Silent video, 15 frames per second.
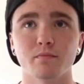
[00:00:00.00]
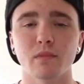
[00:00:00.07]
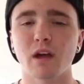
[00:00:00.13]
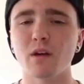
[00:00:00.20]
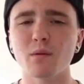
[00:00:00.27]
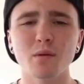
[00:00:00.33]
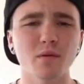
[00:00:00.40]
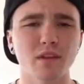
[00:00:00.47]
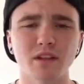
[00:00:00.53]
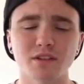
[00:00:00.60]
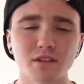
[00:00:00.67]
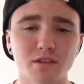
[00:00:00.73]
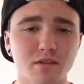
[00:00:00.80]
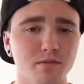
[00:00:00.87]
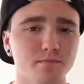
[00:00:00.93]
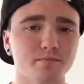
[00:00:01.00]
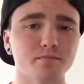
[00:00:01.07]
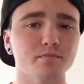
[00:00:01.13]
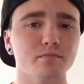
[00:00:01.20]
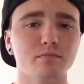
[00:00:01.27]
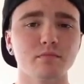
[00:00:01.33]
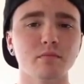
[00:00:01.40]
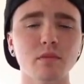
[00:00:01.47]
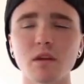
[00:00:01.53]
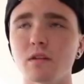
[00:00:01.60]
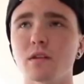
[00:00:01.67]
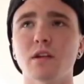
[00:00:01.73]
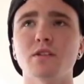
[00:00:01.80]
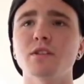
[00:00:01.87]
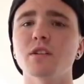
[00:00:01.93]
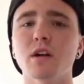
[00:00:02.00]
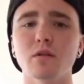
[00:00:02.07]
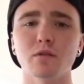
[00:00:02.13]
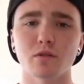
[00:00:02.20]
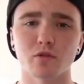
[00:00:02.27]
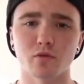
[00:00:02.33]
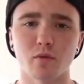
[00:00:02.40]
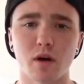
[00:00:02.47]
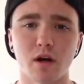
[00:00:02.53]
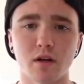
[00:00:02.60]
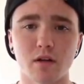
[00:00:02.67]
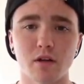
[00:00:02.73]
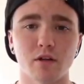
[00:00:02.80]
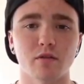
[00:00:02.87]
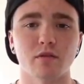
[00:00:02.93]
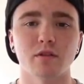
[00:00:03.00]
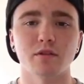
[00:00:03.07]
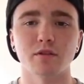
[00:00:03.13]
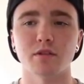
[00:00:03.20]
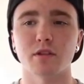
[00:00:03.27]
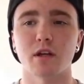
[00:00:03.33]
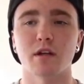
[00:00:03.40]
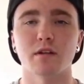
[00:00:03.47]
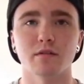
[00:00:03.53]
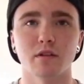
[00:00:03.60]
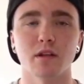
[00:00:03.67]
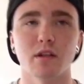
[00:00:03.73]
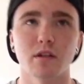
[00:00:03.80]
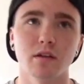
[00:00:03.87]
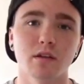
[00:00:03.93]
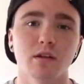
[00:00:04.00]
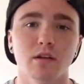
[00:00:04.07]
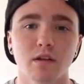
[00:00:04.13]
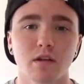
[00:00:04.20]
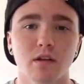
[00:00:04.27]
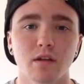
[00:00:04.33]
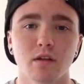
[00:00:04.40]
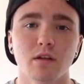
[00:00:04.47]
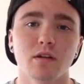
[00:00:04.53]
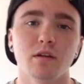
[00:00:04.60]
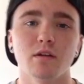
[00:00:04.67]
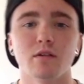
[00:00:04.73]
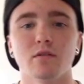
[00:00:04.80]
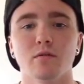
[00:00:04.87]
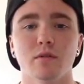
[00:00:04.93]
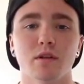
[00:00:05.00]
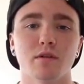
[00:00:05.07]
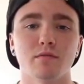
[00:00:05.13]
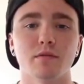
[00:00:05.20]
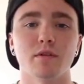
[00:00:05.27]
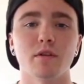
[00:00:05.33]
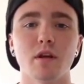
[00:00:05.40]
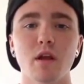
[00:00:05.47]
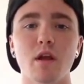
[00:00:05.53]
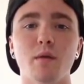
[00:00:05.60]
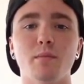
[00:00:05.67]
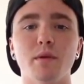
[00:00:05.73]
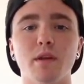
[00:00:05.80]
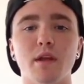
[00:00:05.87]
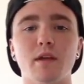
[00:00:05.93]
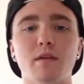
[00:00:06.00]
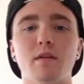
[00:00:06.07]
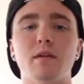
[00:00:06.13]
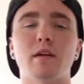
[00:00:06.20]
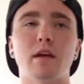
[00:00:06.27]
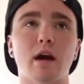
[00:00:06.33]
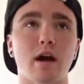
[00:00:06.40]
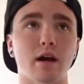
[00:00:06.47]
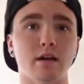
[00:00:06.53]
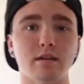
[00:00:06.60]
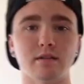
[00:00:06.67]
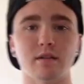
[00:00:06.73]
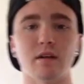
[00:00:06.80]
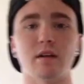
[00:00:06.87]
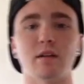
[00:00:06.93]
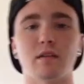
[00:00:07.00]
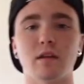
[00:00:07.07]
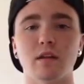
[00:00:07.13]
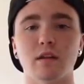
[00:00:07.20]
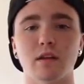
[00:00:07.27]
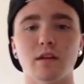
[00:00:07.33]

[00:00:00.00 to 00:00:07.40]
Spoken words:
I don't know, that's just how girls walk, you know, they just kind of, like, you know, whatever, but, like, guys, like, they